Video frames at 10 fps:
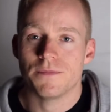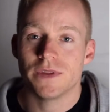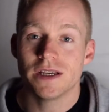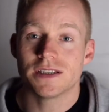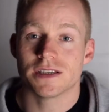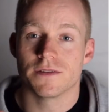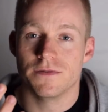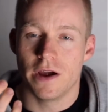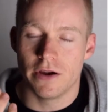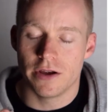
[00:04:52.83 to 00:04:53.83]
This is a
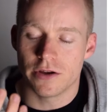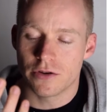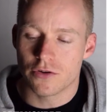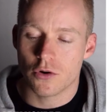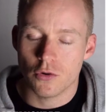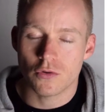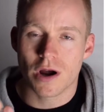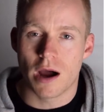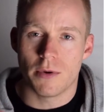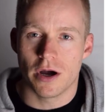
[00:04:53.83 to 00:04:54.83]
very cool
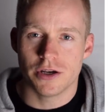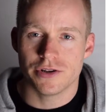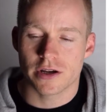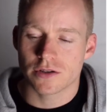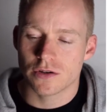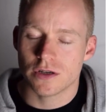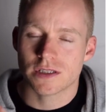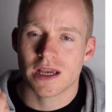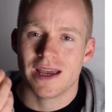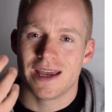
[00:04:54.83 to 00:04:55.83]
carbohydrate
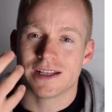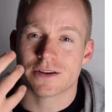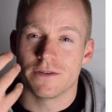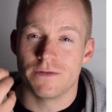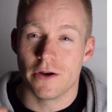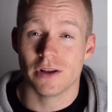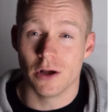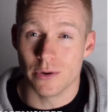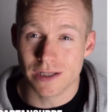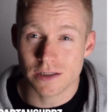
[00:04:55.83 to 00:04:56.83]
source. It's got a very
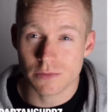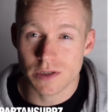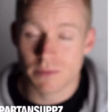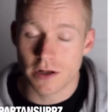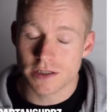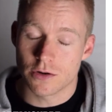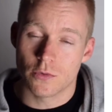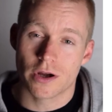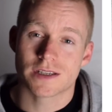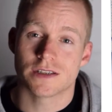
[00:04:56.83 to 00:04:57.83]
low insulin response and it
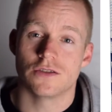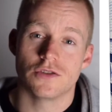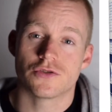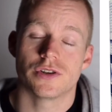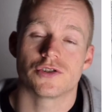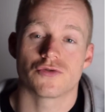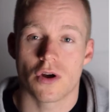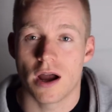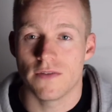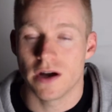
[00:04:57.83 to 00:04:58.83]
works as a nutrient
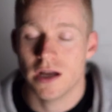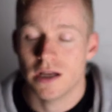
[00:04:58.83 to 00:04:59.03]
driver.